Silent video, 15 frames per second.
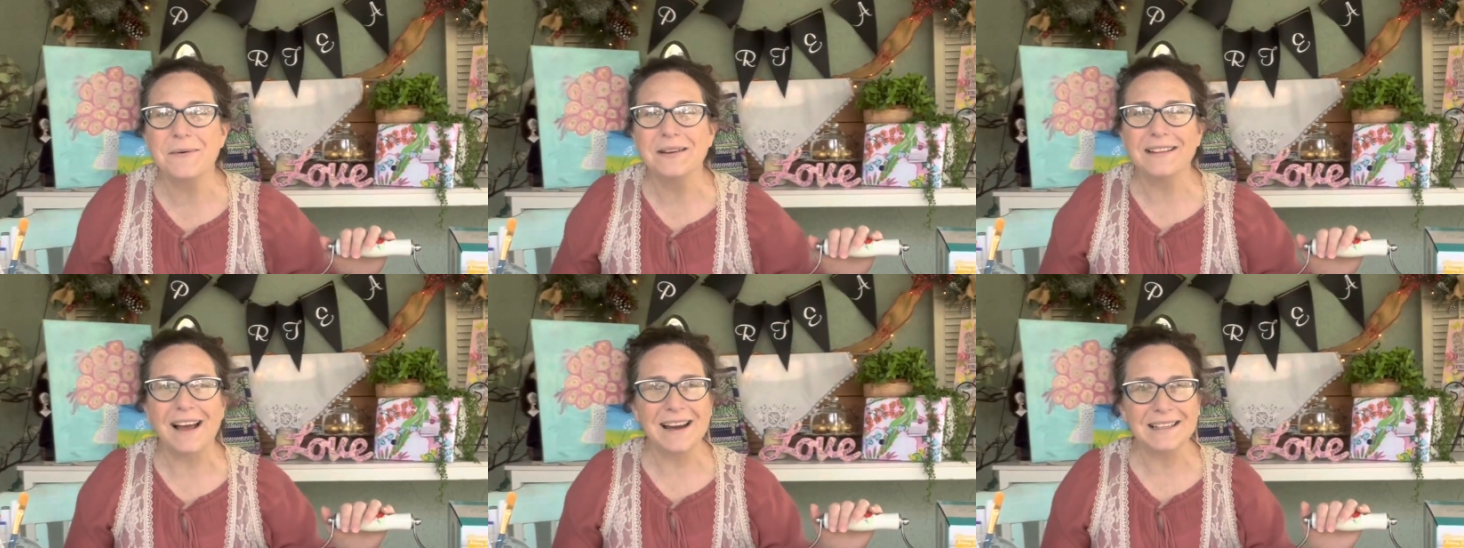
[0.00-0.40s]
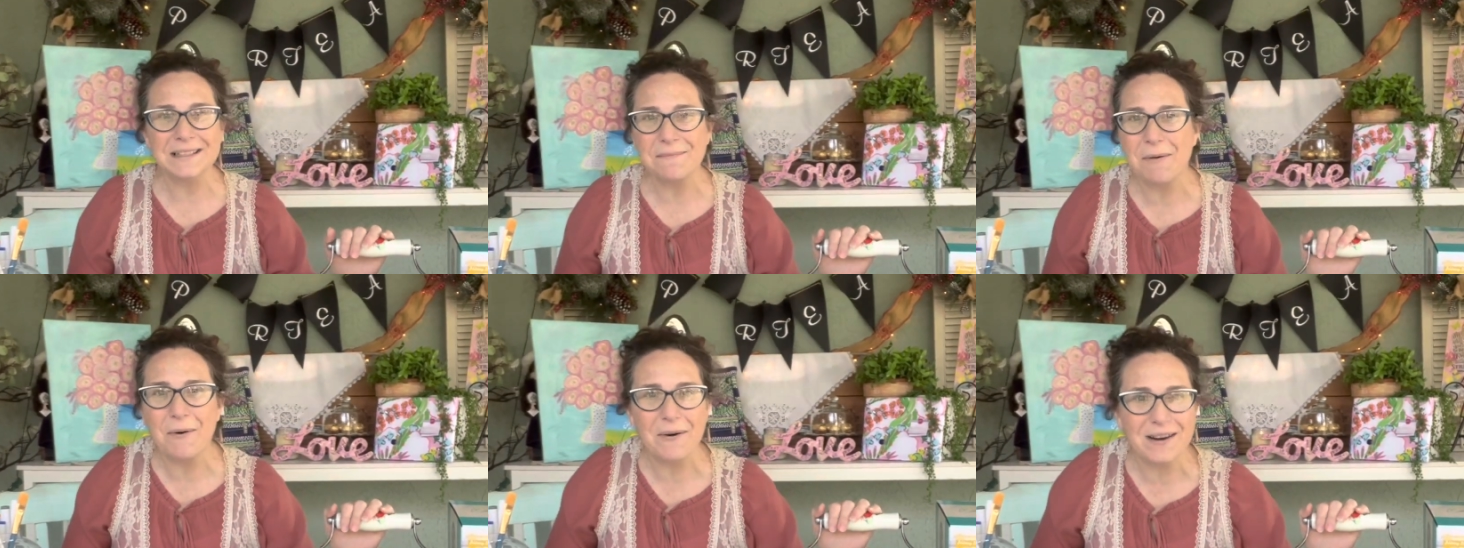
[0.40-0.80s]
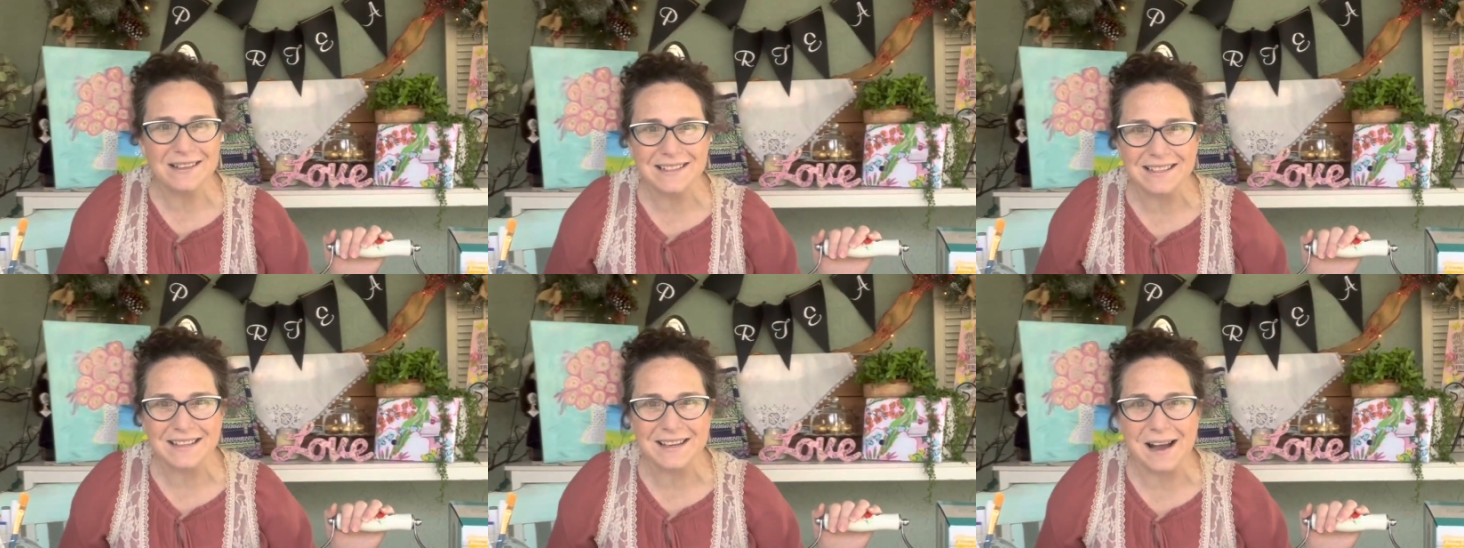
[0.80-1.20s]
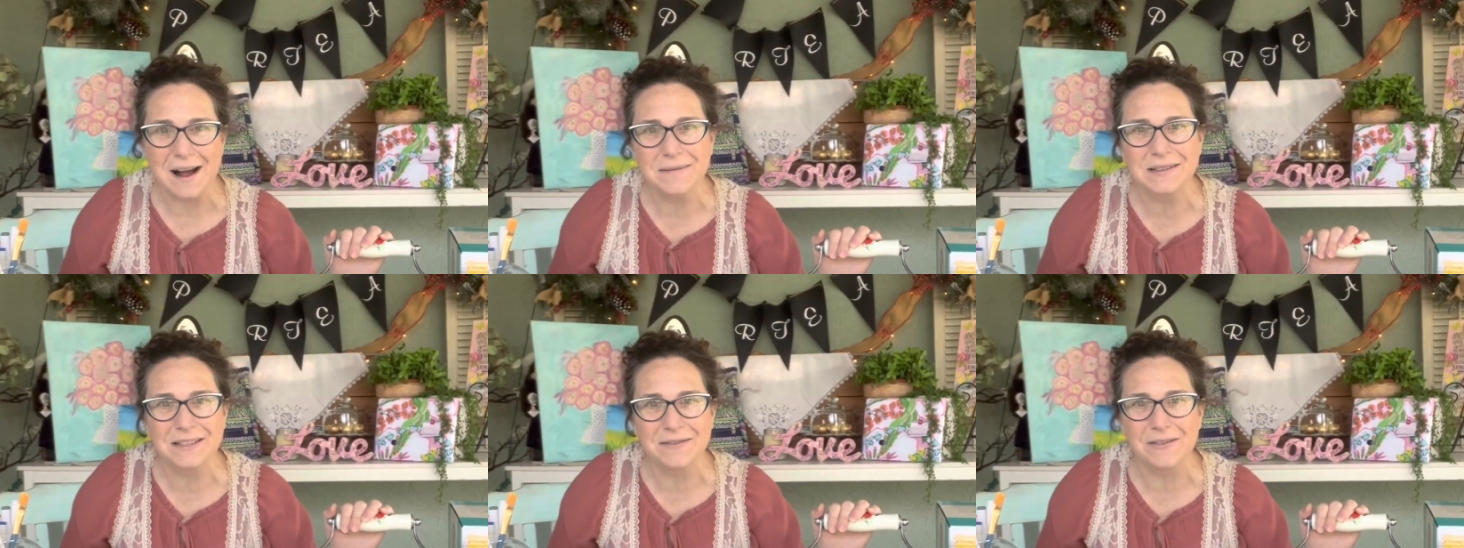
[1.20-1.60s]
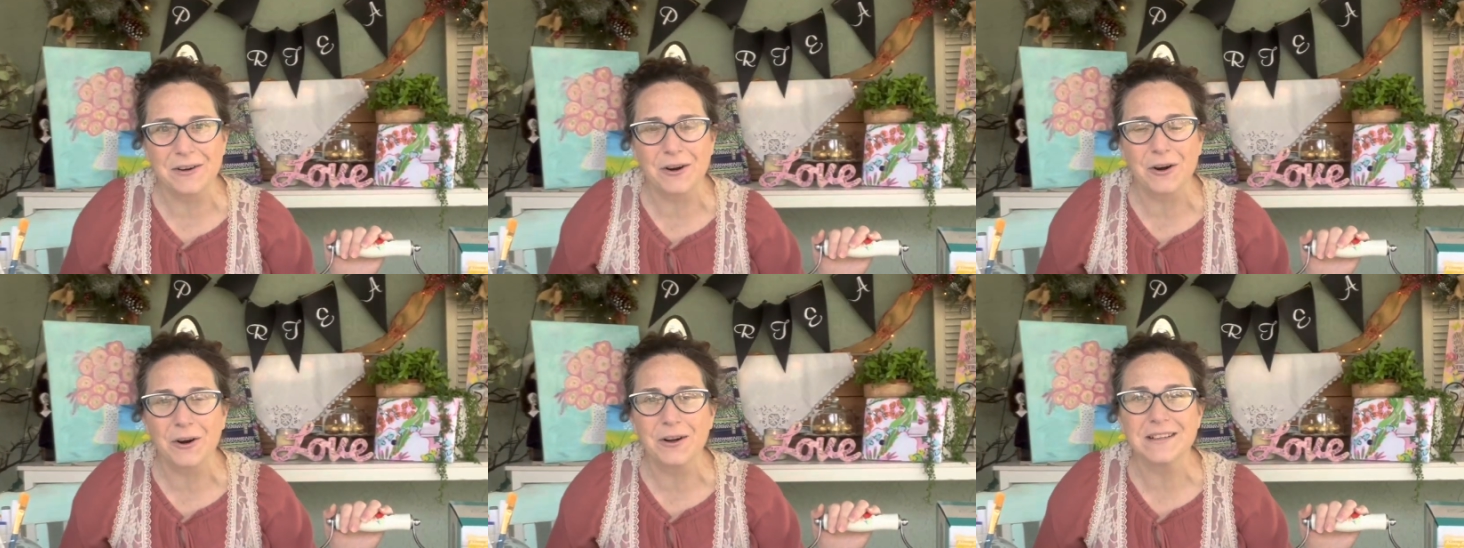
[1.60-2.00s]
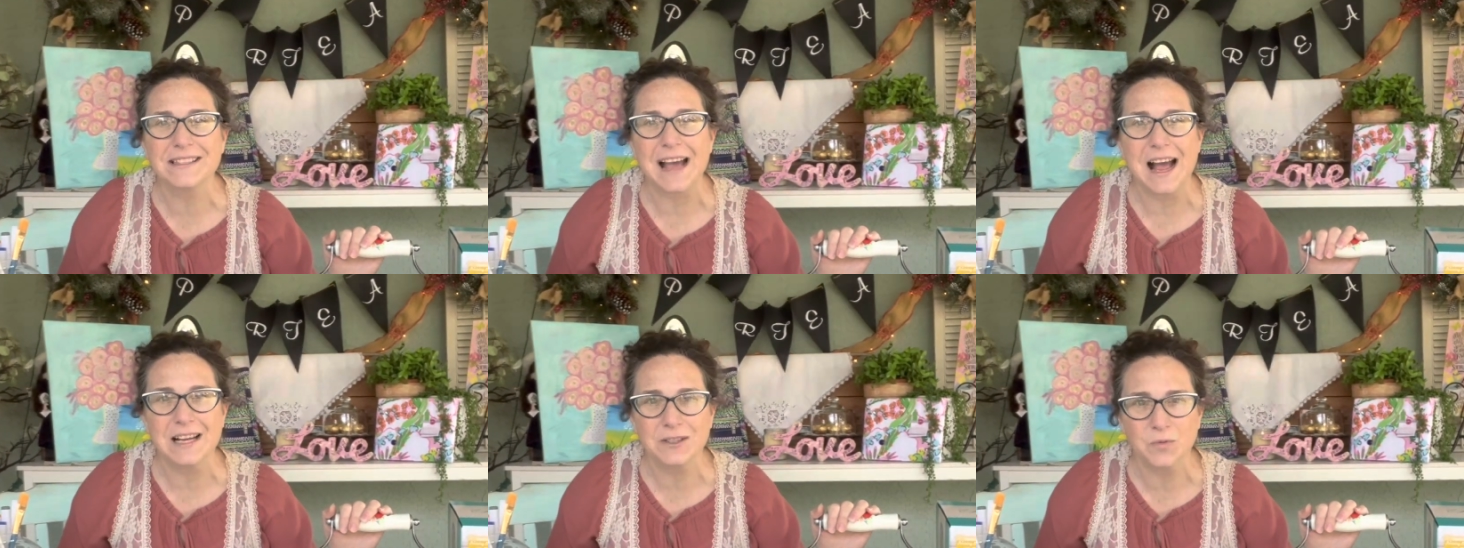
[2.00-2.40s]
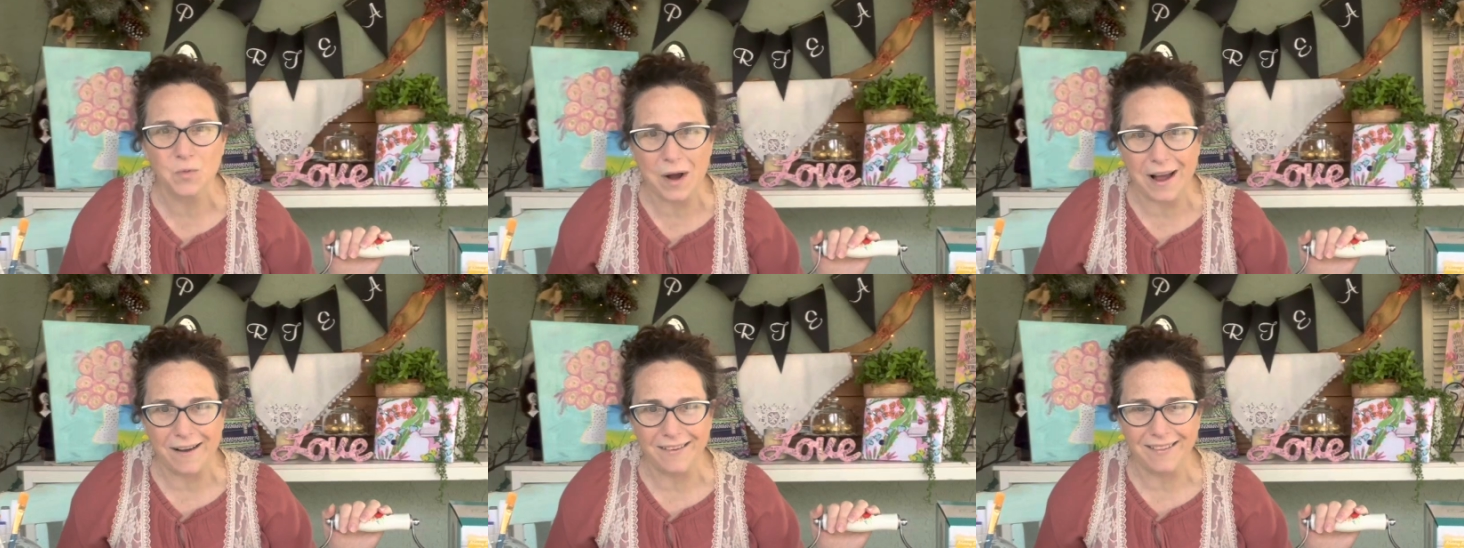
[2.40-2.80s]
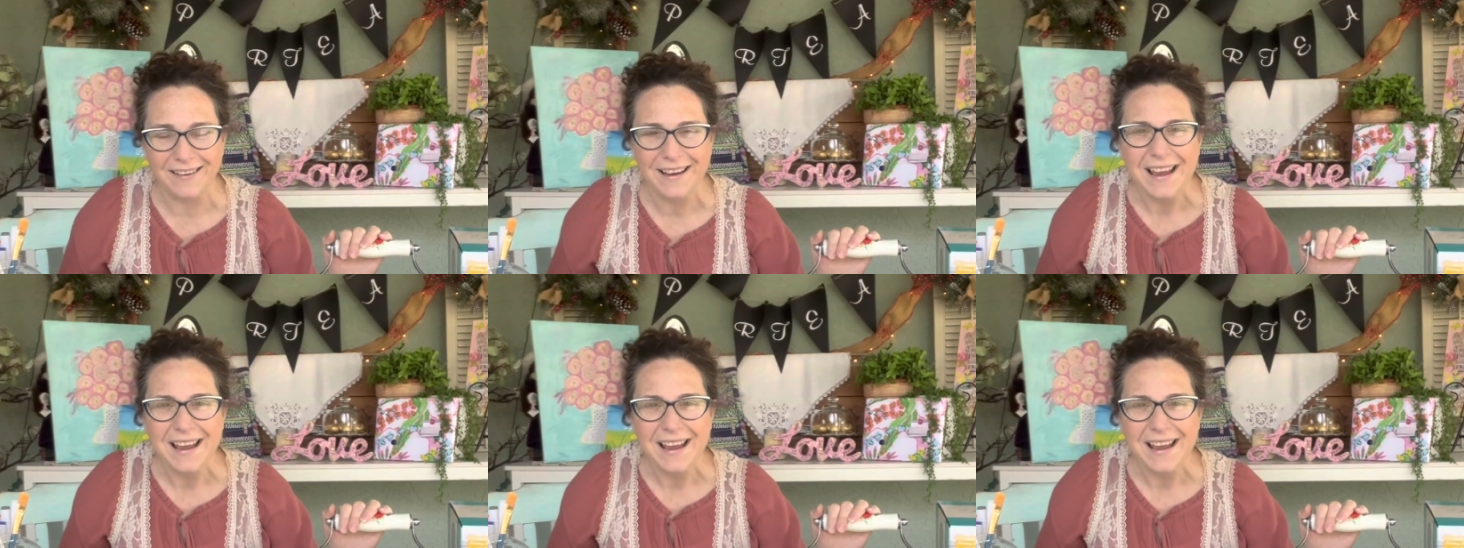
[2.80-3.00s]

would like to pour into the cups of their girls as well.